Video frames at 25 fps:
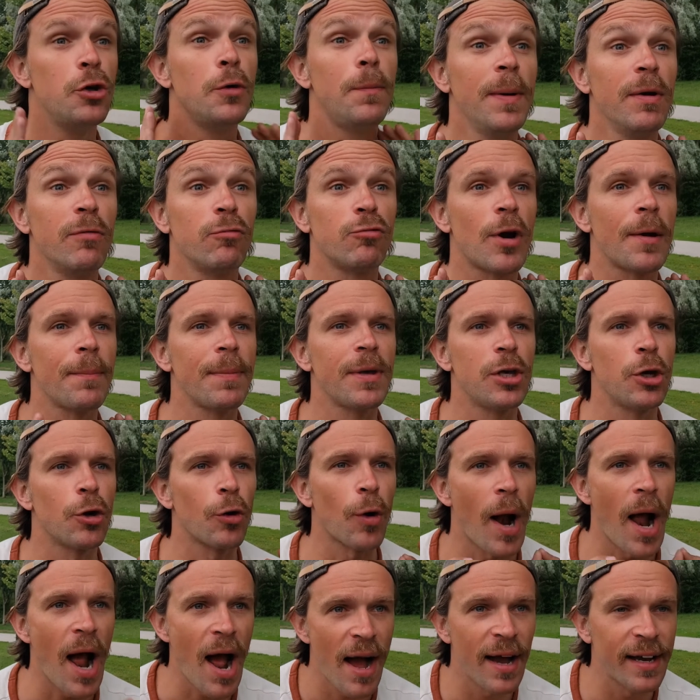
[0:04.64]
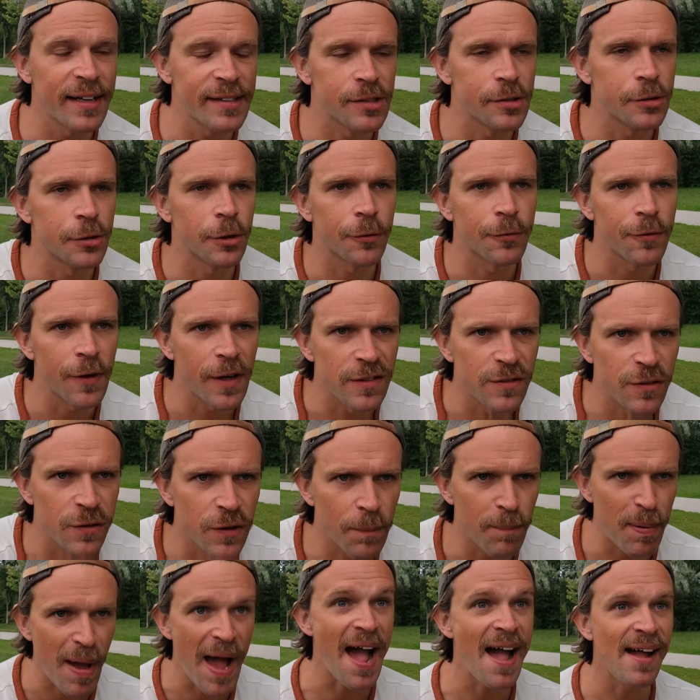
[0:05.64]
been rubbing your eyes in your face for
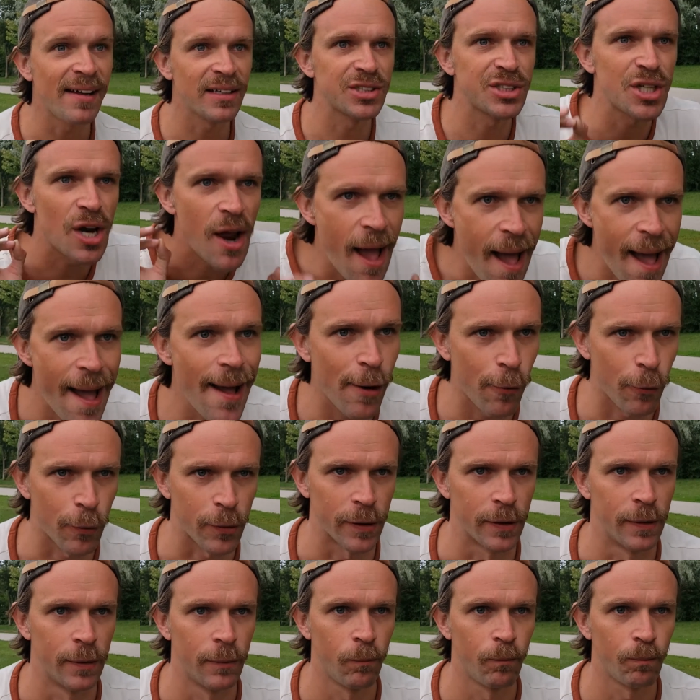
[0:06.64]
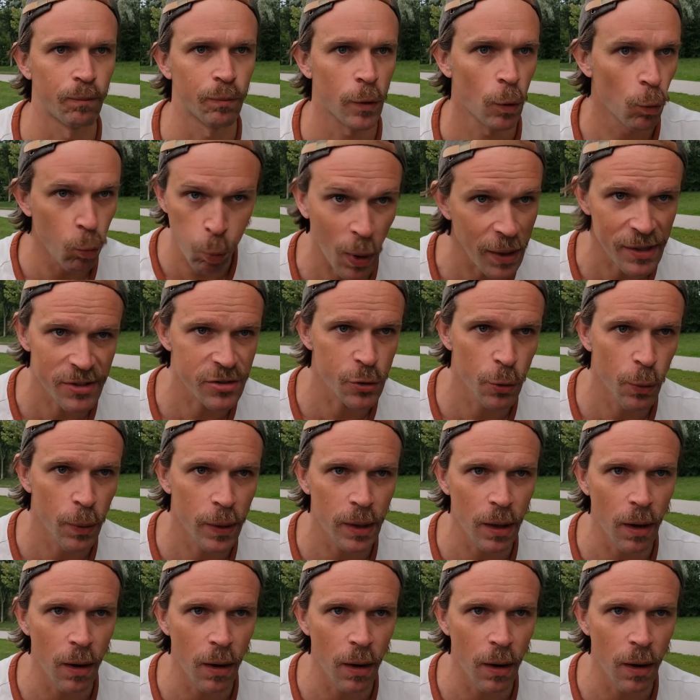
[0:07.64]
the past hour. What's going